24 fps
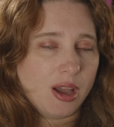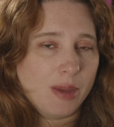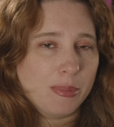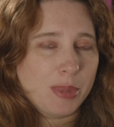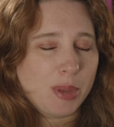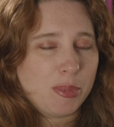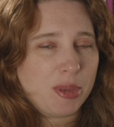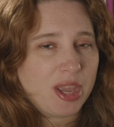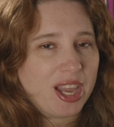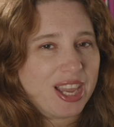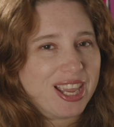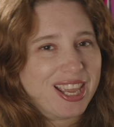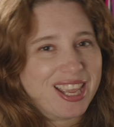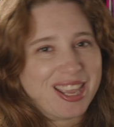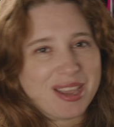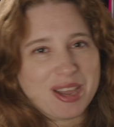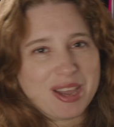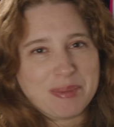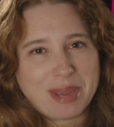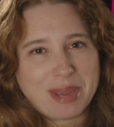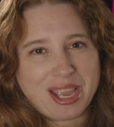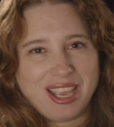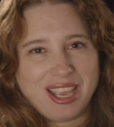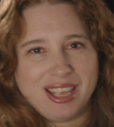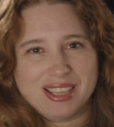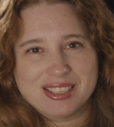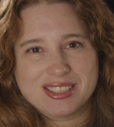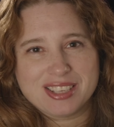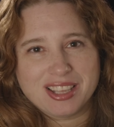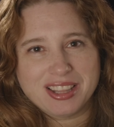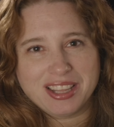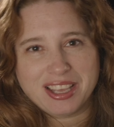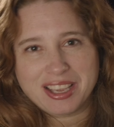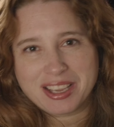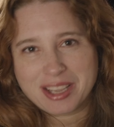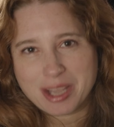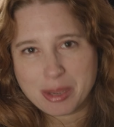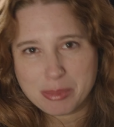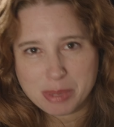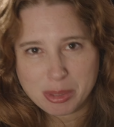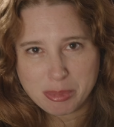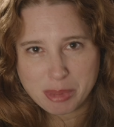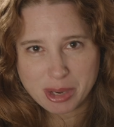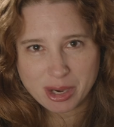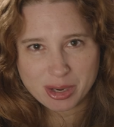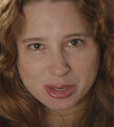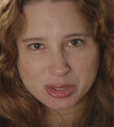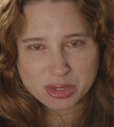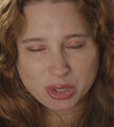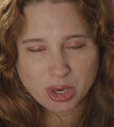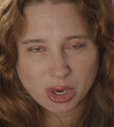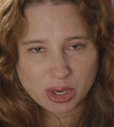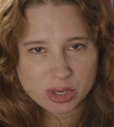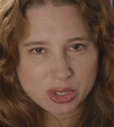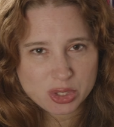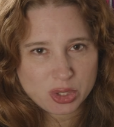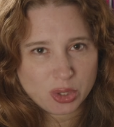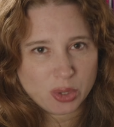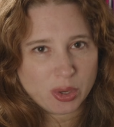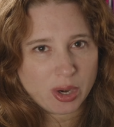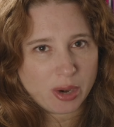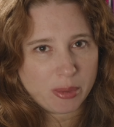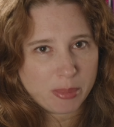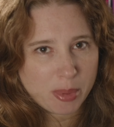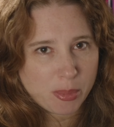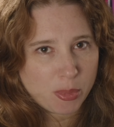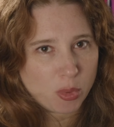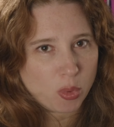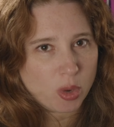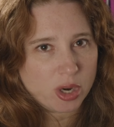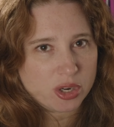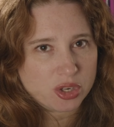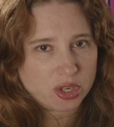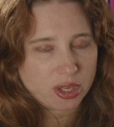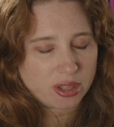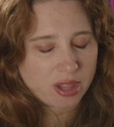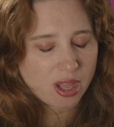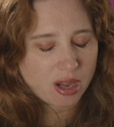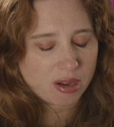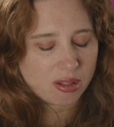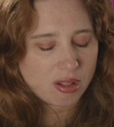maybe I can get my hands on that Gummy Bears cartoon. I remember watching that a